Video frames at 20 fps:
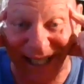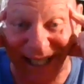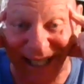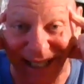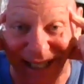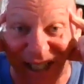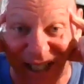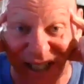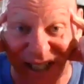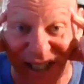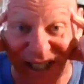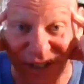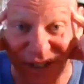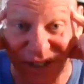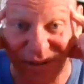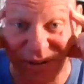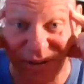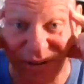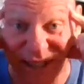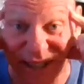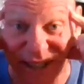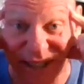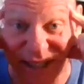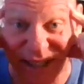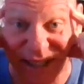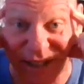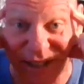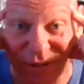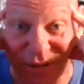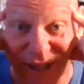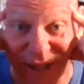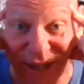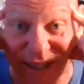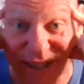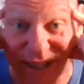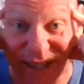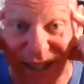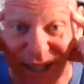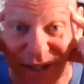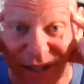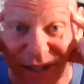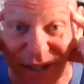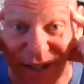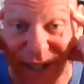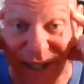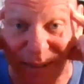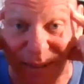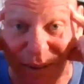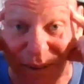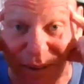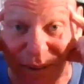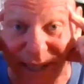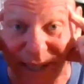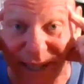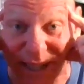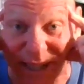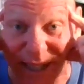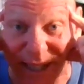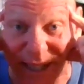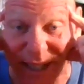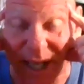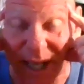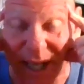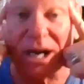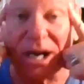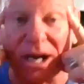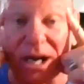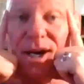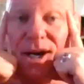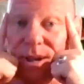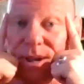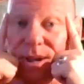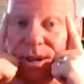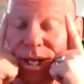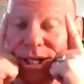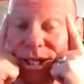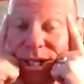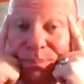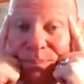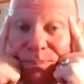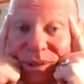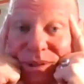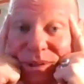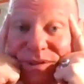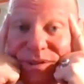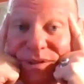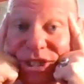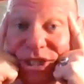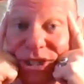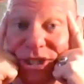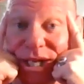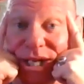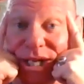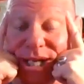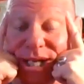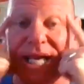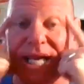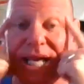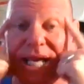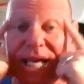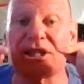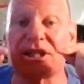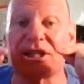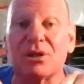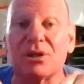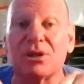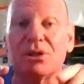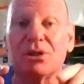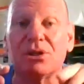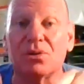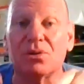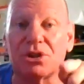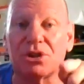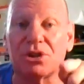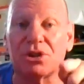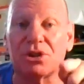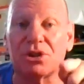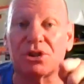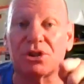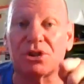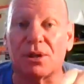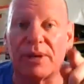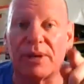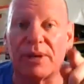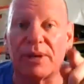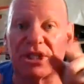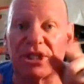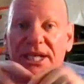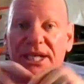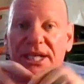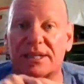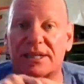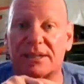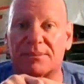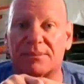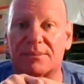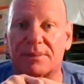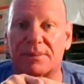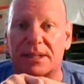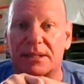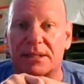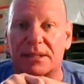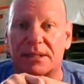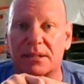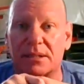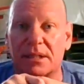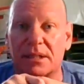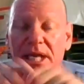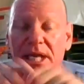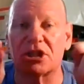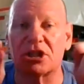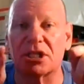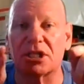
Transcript: oh, UCC 3603 applies here. Oh, the bills of exchange. It's not your job to educate them, mate. It's